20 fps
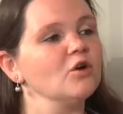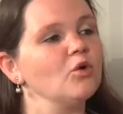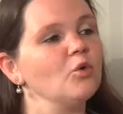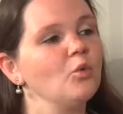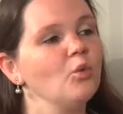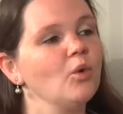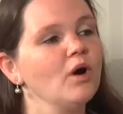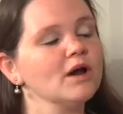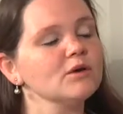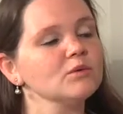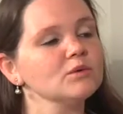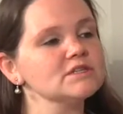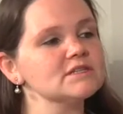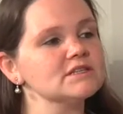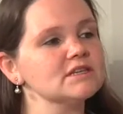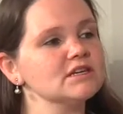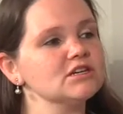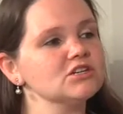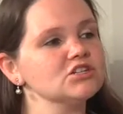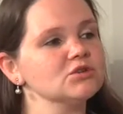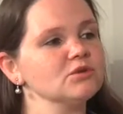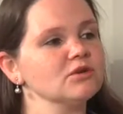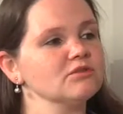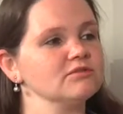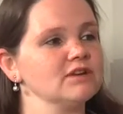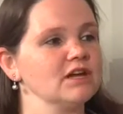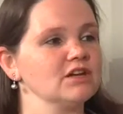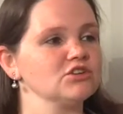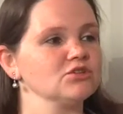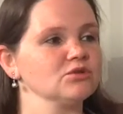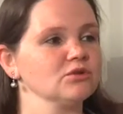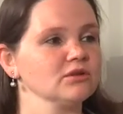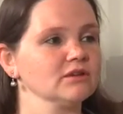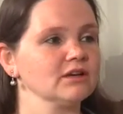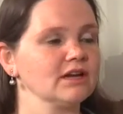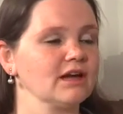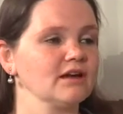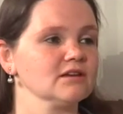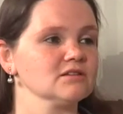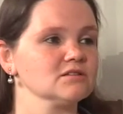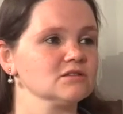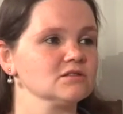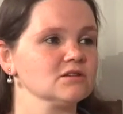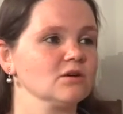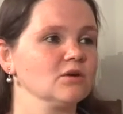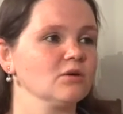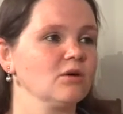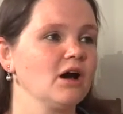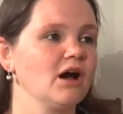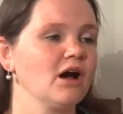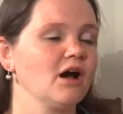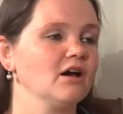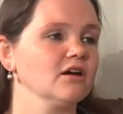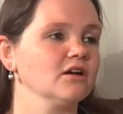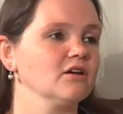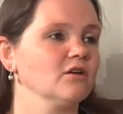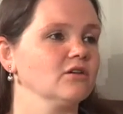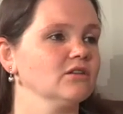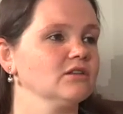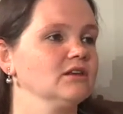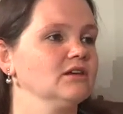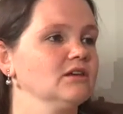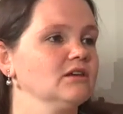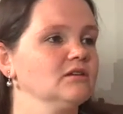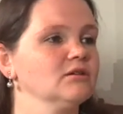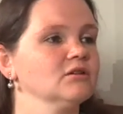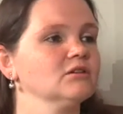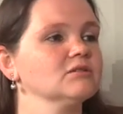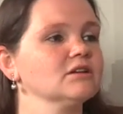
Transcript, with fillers: Why was the issue of natural gas so high on the